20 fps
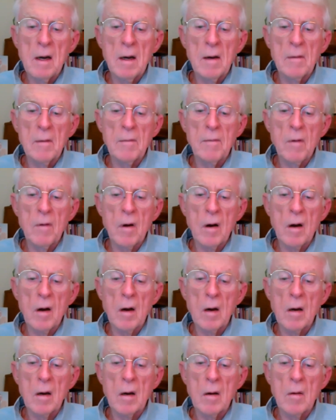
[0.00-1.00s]
for
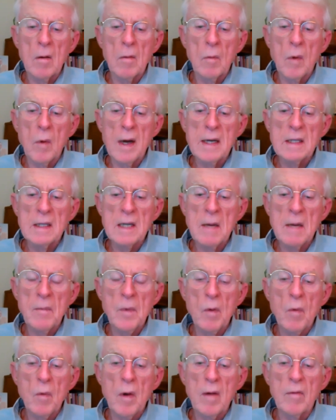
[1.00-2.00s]
a ways up the
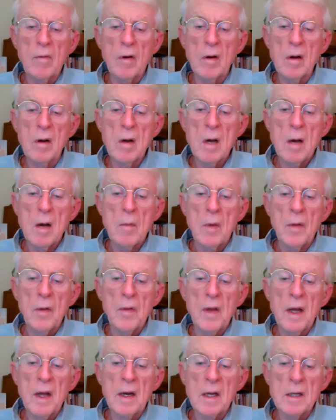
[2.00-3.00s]
river, but
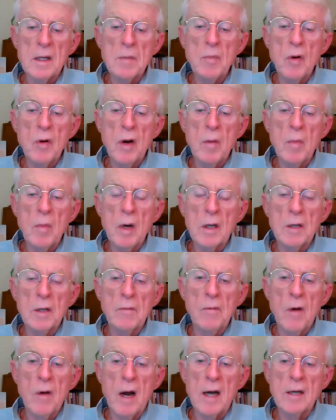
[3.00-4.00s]
then it's pretty much
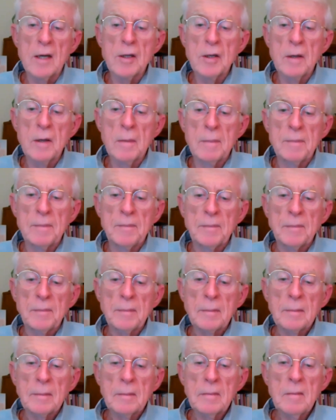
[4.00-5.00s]
fresh.
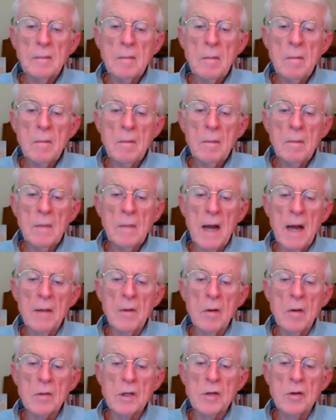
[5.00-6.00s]
And
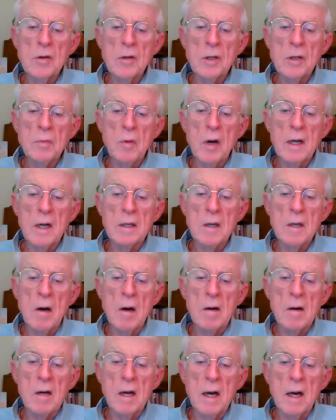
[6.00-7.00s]
those 2 springs are
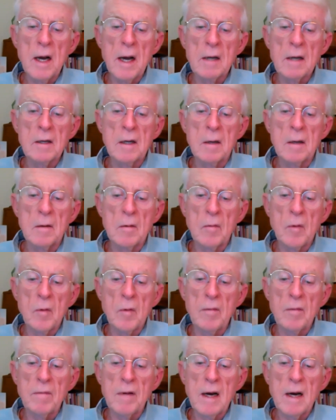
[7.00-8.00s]
connected,
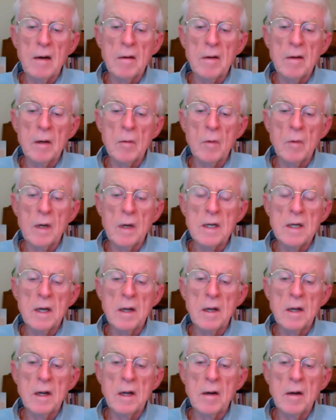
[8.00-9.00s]
we've found in recent
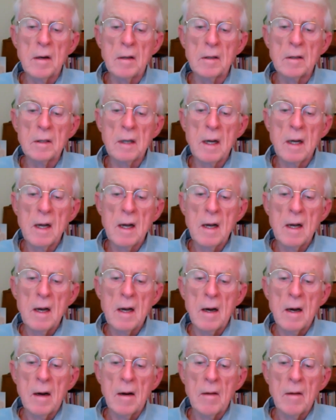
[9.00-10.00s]
years.
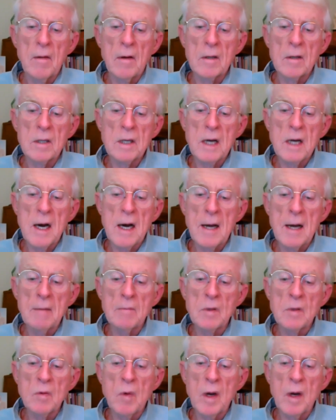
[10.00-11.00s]
There's
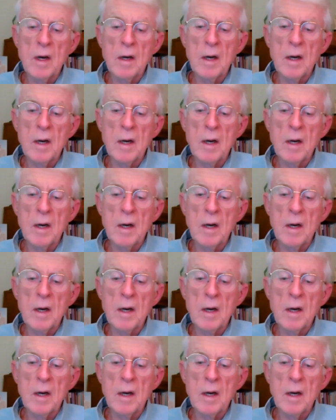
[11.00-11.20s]
times when